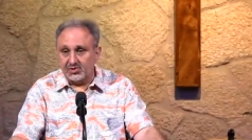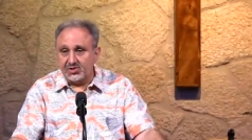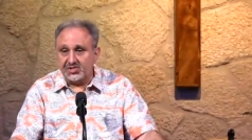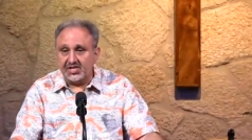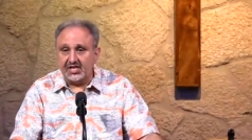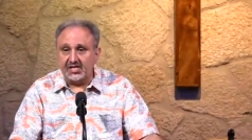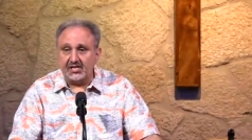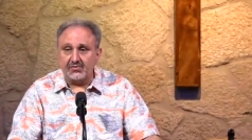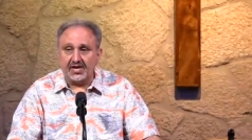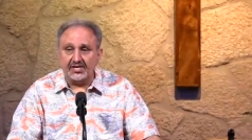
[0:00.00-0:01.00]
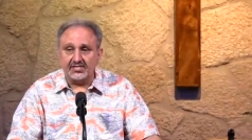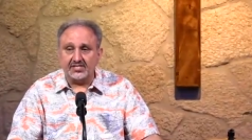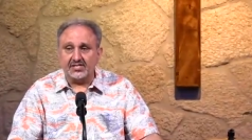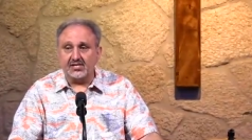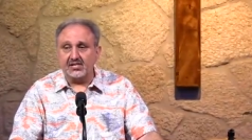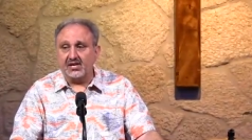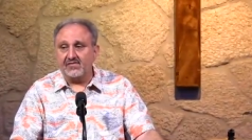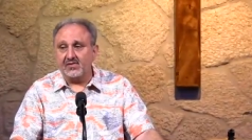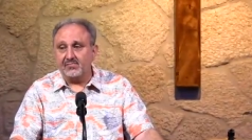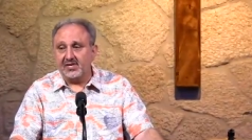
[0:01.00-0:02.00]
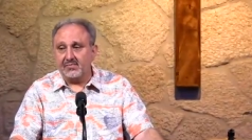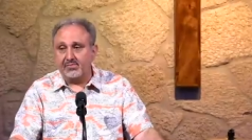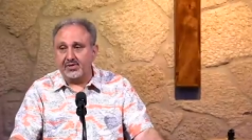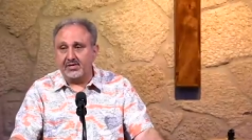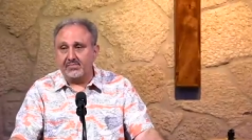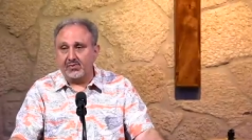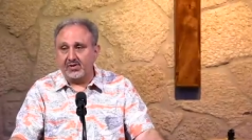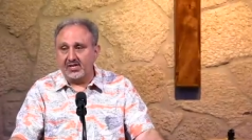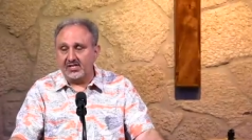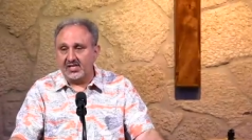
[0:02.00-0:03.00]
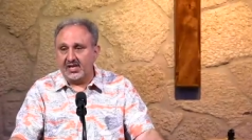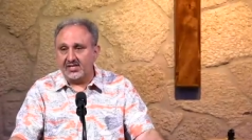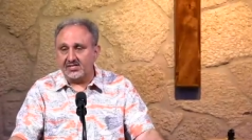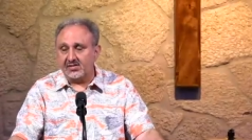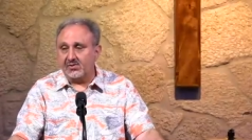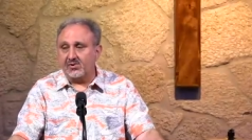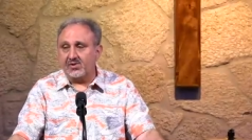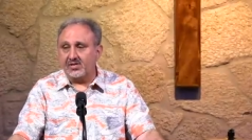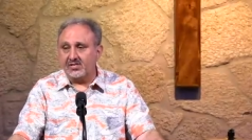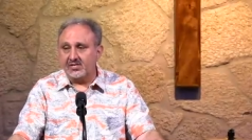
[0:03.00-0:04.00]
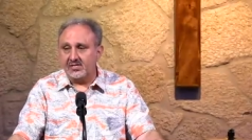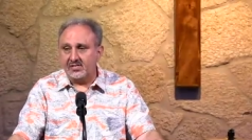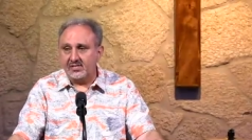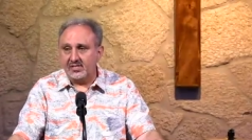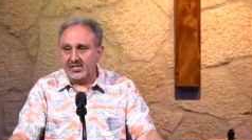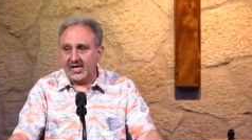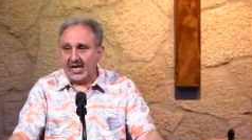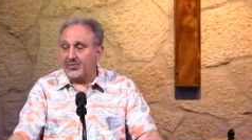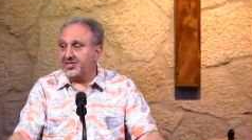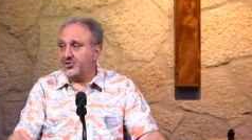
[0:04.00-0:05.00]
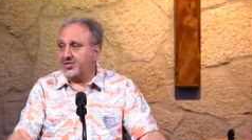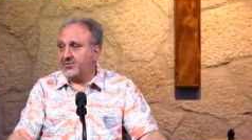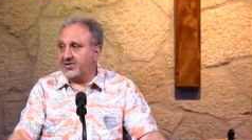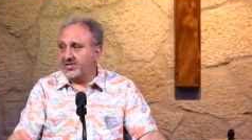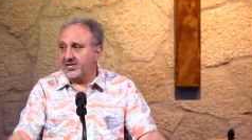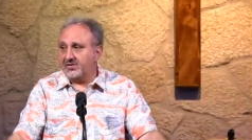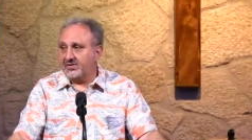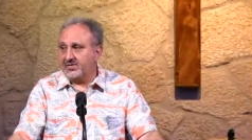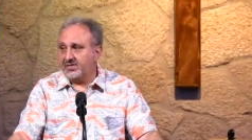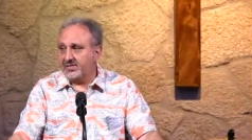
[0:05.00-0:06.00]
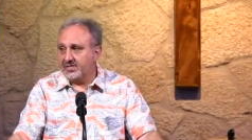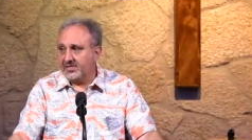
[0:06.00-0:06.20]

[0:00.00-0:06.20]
Once you say that it rises to the level of being pretty important in the eyes of the Lord, how we treat one another,